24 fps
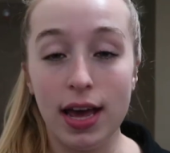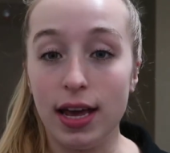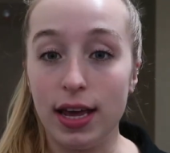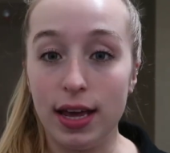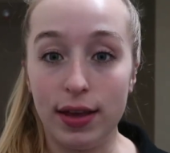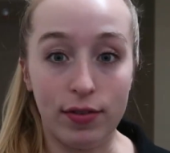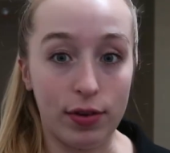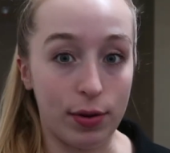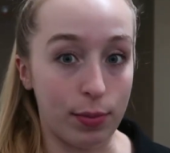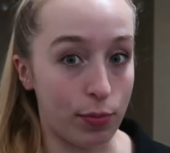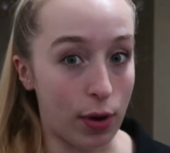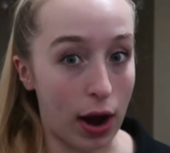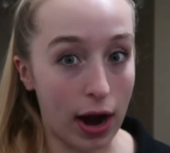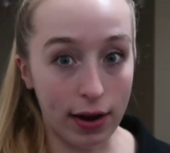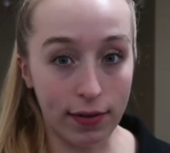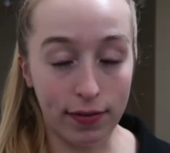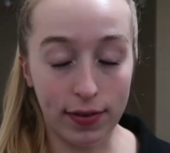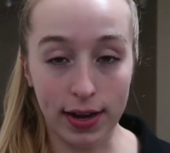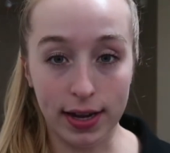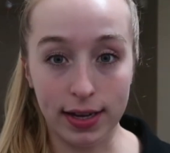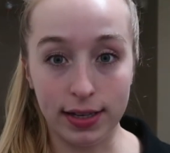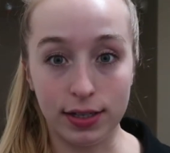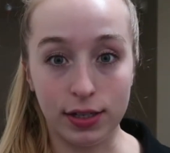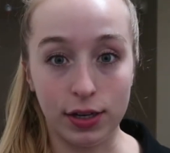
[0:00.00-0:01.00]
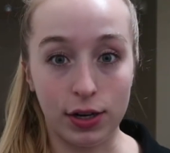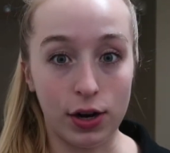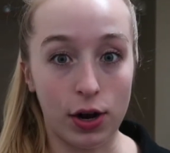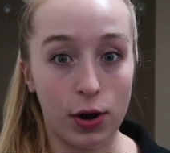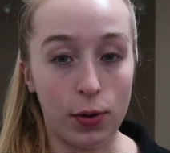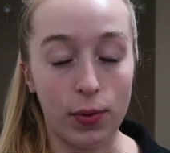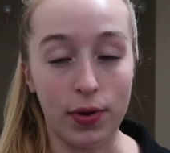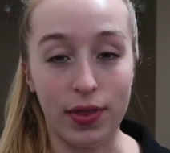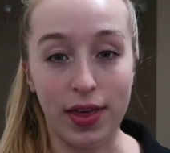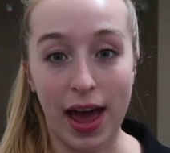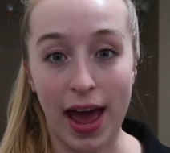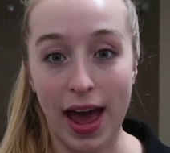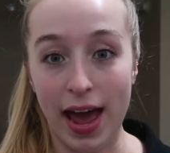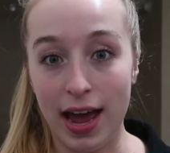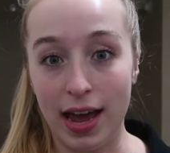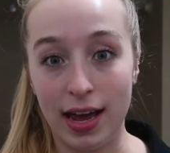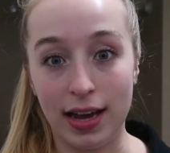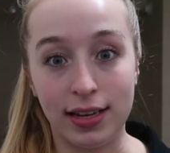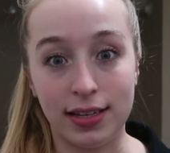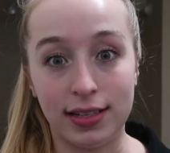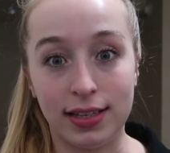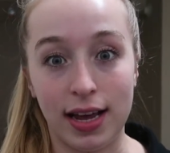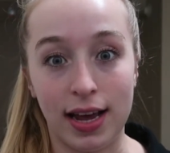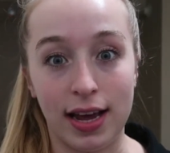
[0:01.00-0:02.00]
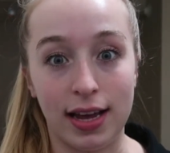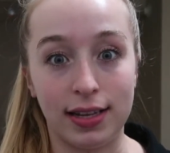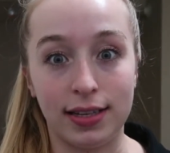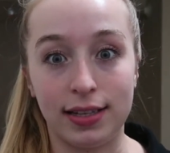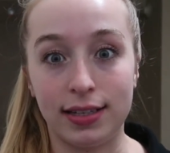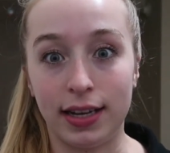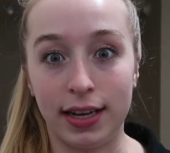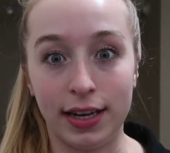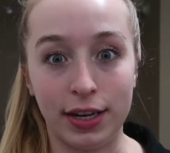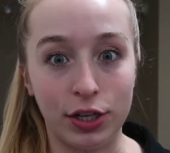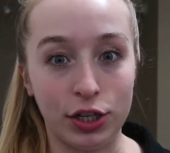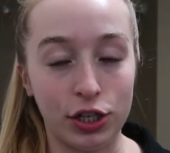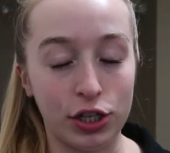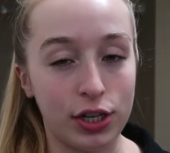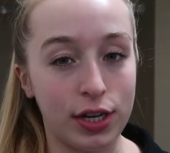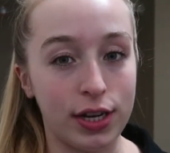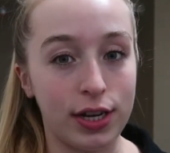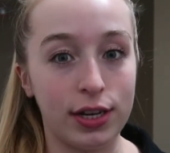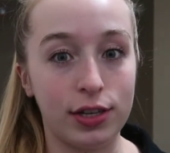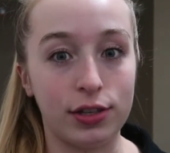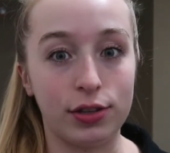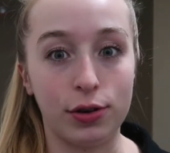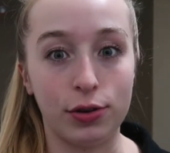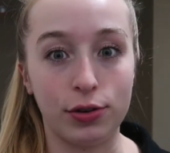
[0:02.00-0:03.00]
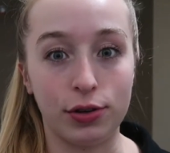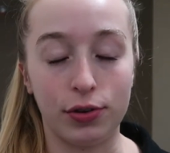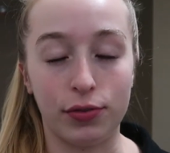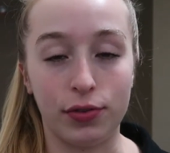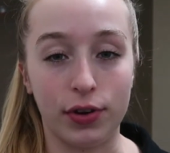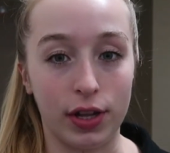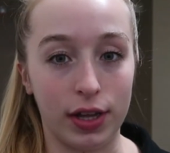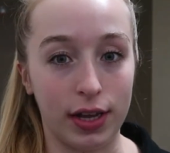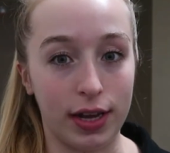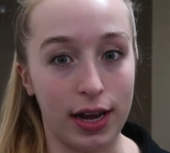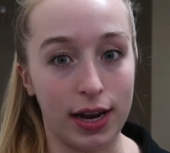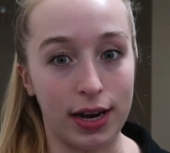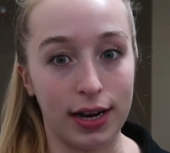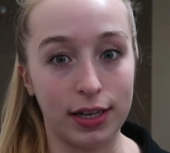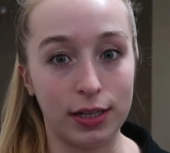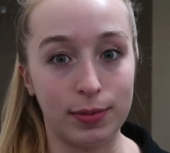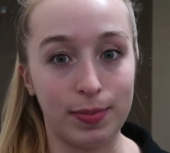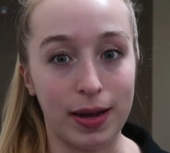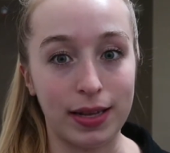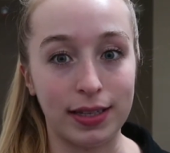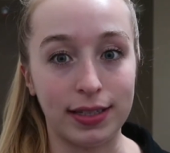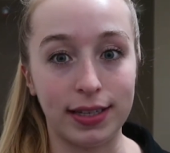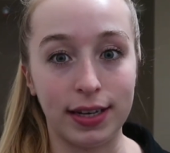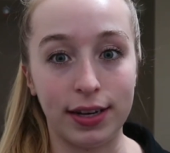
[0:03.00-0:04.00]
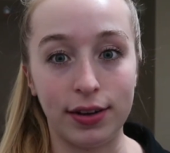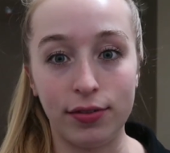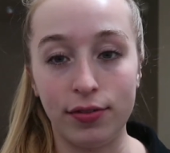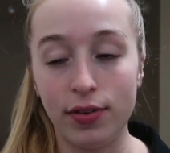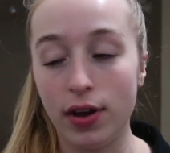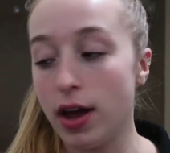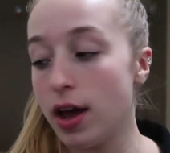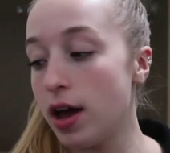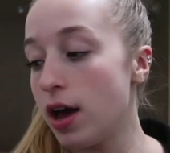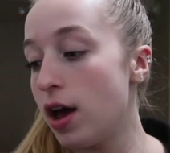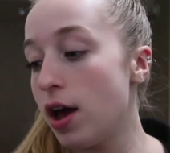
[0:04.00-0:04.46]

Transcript: Even breakfast, you know, with eggs and sliced cheese, those are really inexpensive.